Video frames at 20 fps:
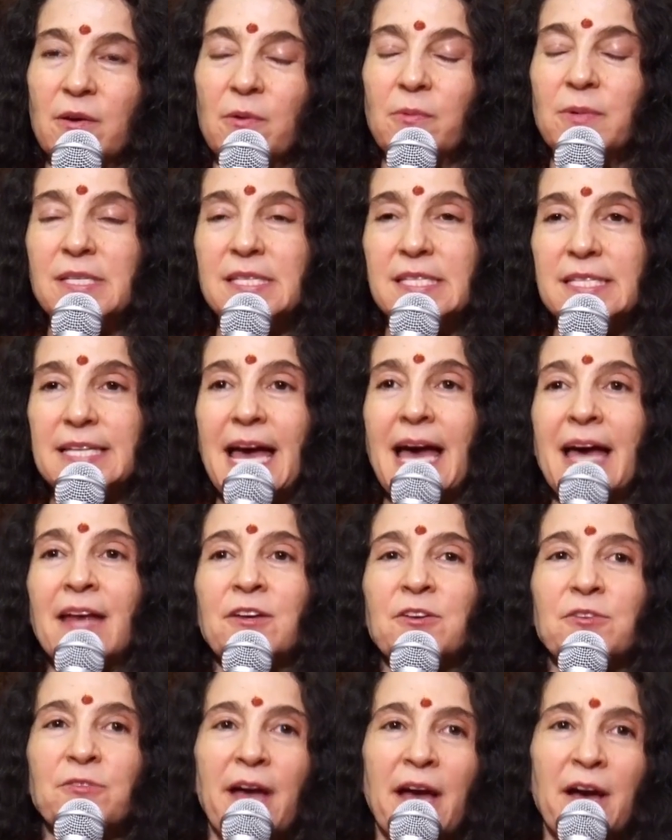we
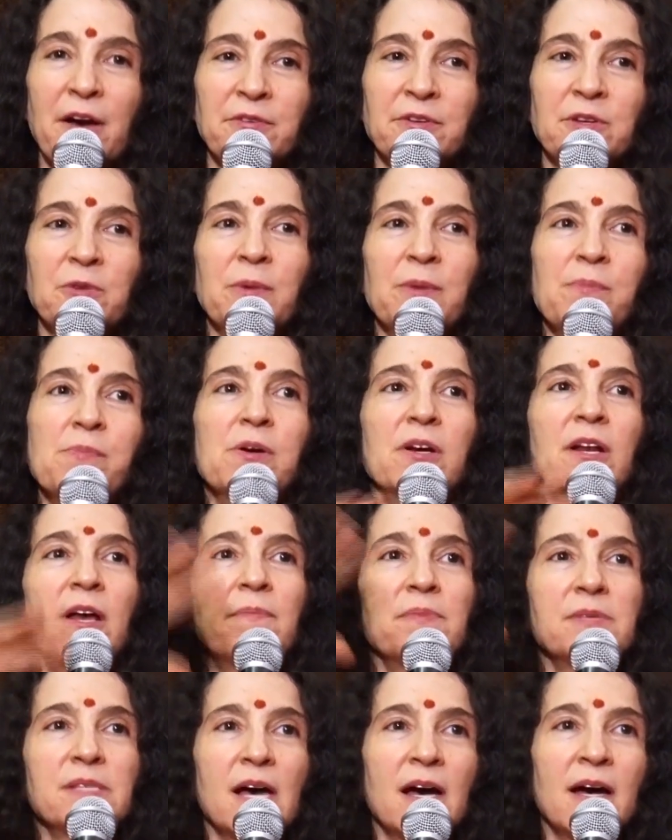stand around and we put
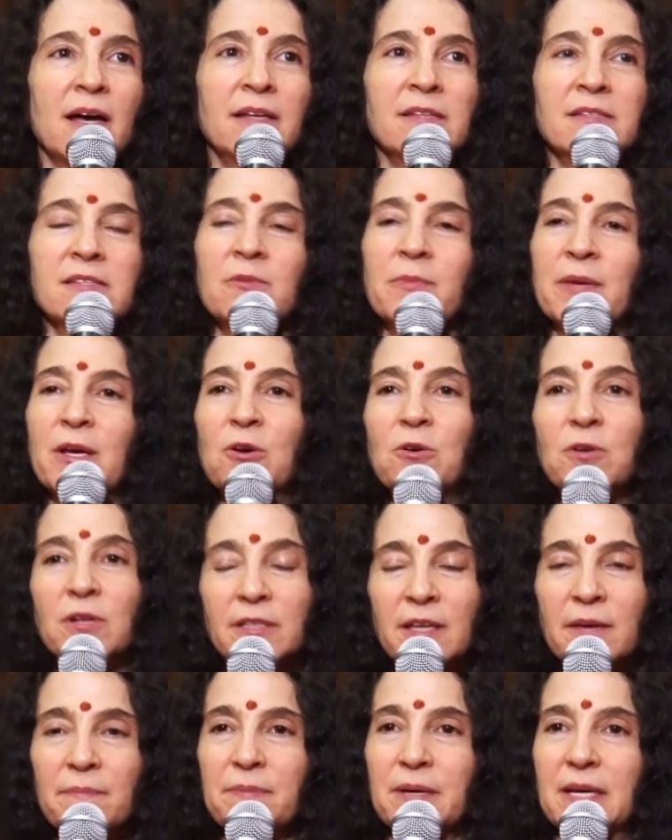up signs and we
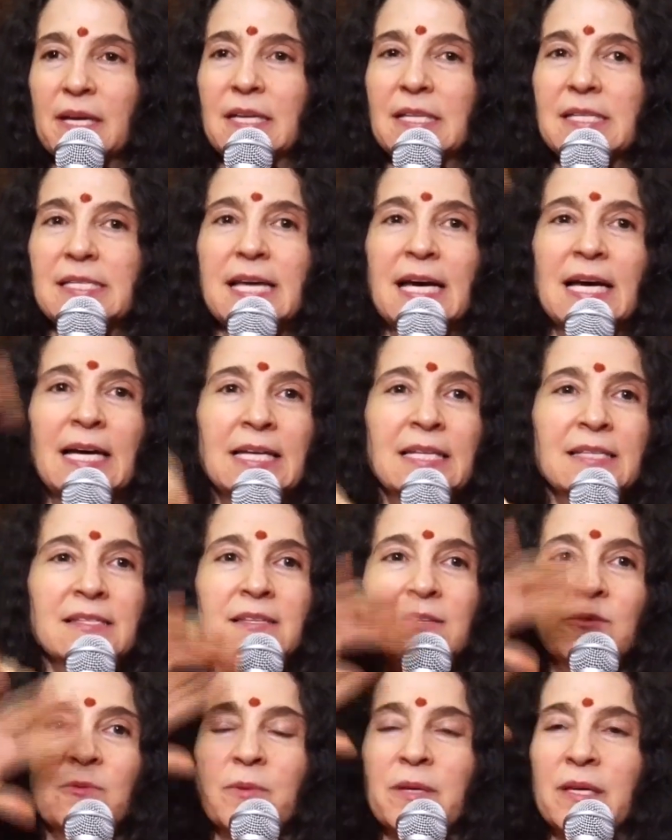hold up picket signs
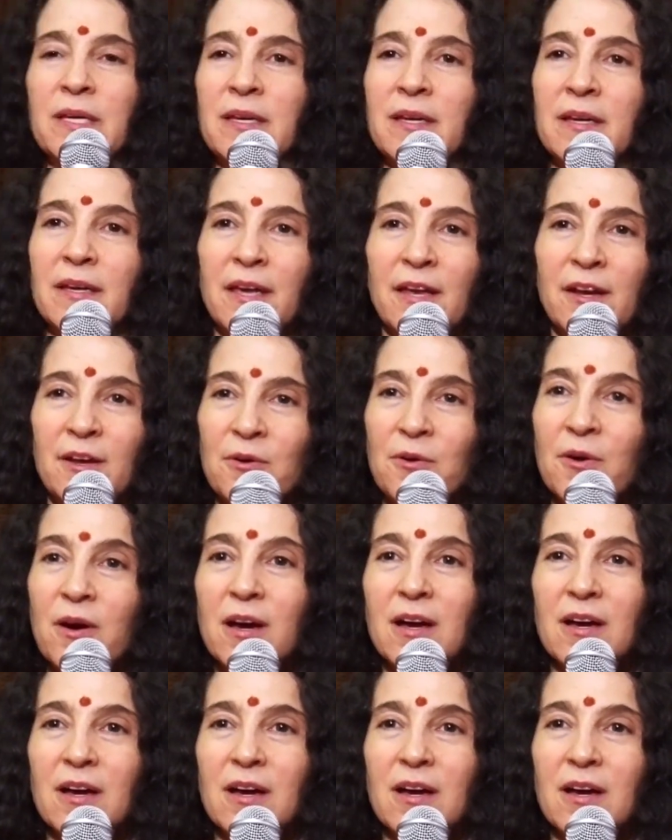and we, you know,